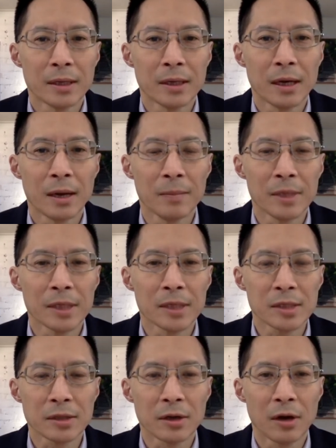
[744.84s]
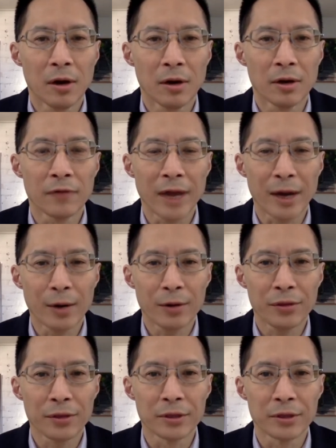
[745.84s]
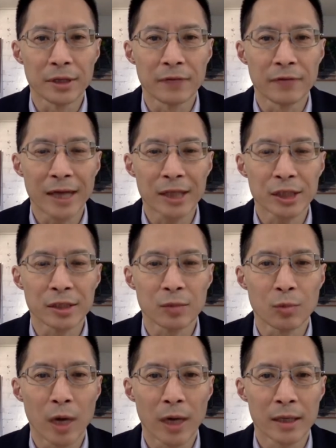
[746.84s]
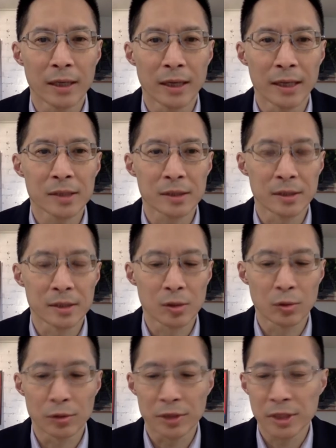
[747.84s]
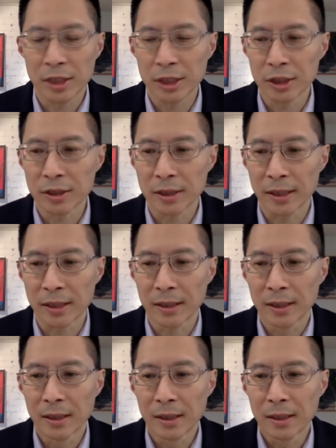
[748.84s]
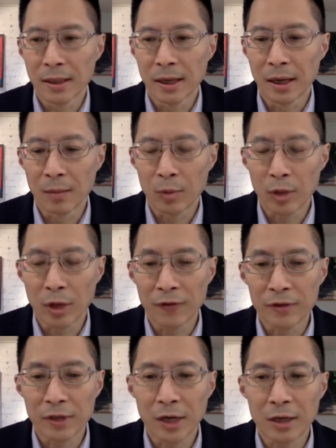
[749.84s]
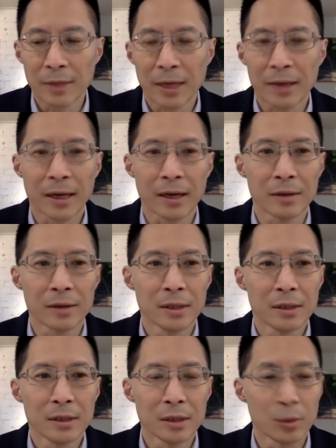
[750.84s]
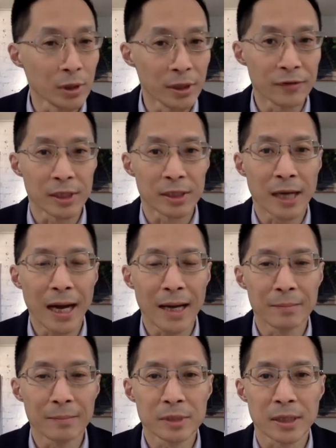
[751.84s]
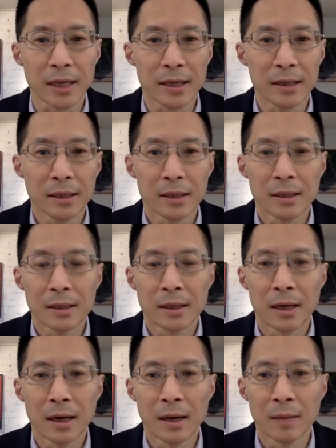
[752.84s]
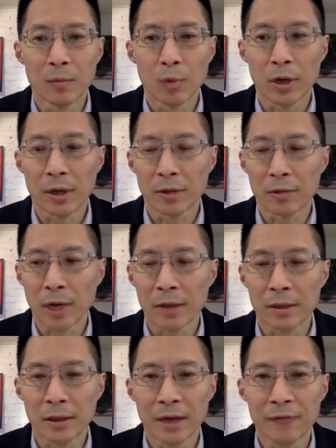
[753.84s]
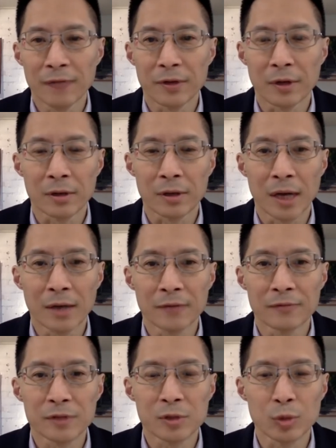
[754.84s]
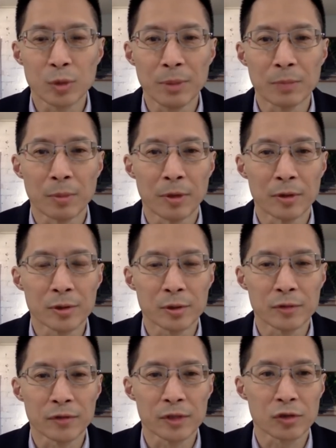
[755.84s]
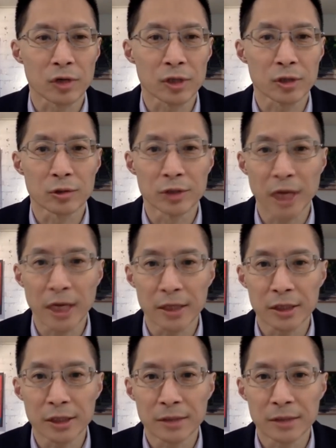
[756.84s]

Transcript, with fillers: um, is at the heart of our theory of action and why it connects to this whole discussion today. Um, we often talk about how, you know, we live in a time today um, where on the right and the left, there are a lot of sweeping proposals for structural change,